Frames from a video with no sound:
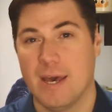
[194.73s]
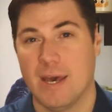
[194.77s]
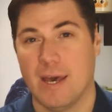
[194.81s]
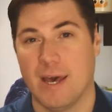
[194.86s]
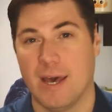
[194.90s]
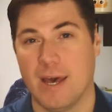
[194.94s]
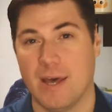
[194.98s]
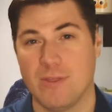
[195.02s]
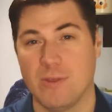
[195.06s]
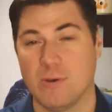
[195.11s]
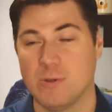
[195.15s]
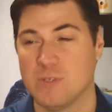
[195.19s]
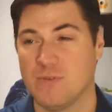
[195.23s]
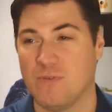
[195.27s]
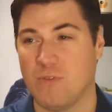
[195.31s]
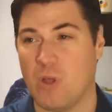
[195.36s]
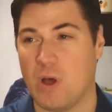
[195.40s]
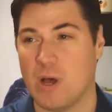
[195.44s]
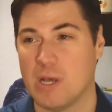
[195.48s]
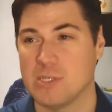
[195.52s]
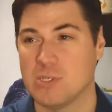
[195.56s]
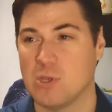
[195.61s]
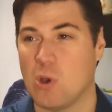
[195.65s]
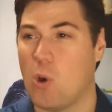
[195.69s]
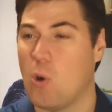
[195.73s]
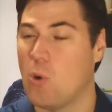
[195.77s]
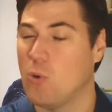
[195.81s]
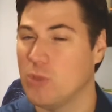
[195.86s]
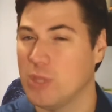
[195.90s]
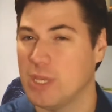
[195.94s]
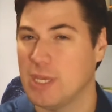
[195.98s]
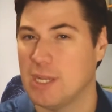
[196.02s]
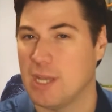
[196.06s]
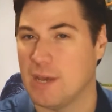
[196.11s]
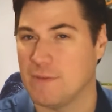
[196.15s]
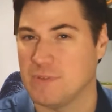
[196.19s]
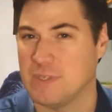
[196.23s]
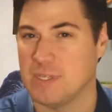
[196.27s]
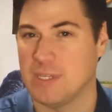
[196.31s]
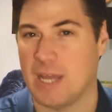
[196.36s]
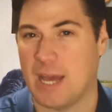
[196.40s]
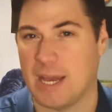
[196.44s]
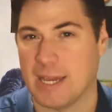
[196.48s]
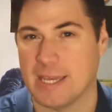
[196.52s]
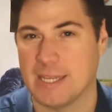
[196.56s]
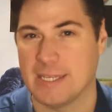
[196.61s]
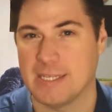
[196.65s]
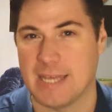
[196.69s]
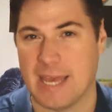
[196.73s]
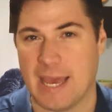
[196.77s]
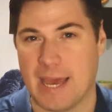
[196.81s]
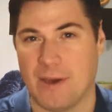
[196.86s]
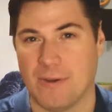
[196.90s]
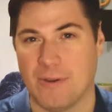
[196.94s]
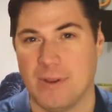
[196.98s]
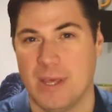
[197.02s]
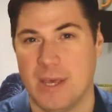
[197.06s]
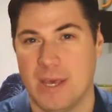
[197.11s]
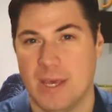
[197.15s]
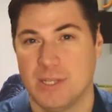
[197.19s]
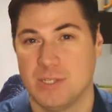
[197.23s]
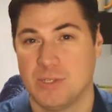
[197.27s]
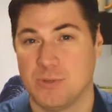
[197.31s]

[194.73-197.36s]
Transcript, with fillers: Uh, those flaws only enough to knock it down